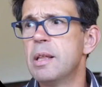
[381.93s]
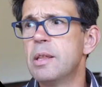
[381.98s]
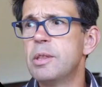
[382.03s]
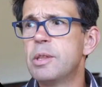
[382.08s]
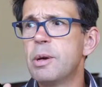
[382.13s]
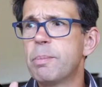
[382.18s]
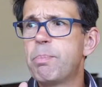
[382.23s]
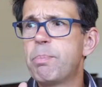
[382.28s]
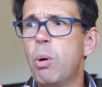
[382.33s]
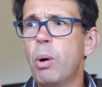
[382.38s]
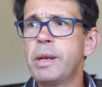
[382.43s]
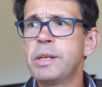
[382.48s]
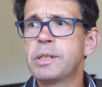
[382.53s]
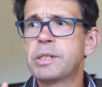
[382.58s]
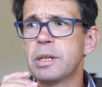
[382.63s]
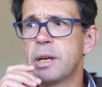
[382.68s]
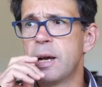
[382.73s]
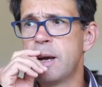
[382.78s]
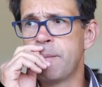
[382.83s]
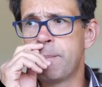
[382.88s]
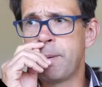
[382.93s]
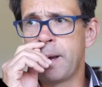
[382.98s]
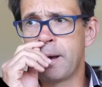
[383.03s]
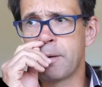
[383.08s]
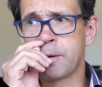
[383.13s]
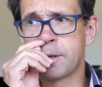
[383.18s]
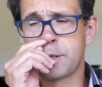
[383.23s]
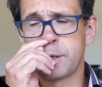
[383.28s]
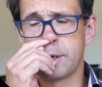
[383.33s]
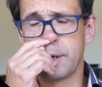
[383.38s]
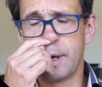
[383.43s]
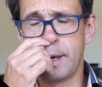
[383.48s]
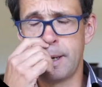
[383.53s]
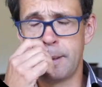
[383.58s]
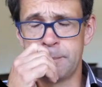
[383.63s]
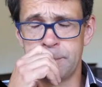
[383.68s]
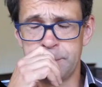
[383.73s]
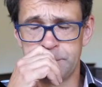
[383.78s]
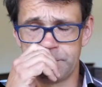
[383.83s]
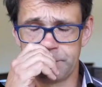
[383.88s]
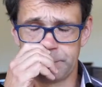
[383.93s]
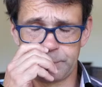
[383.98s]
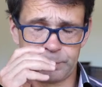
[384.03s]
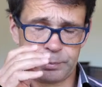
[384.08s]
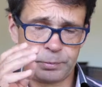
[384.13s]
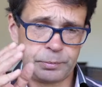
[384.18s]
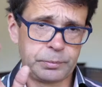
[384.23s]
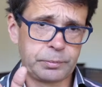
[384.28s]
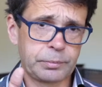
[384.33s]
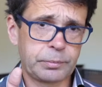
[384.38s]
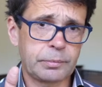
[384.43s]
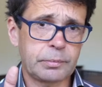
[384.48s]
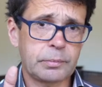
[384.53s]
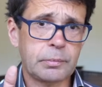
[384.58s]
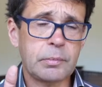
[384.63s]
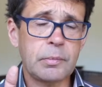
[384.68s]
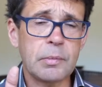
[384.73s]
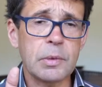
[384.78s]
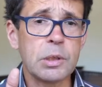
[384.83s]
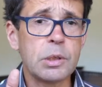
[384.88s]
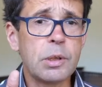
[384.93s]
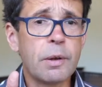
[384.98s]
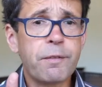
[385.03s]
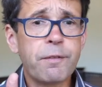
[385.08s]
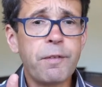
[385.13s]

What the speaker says: the point about the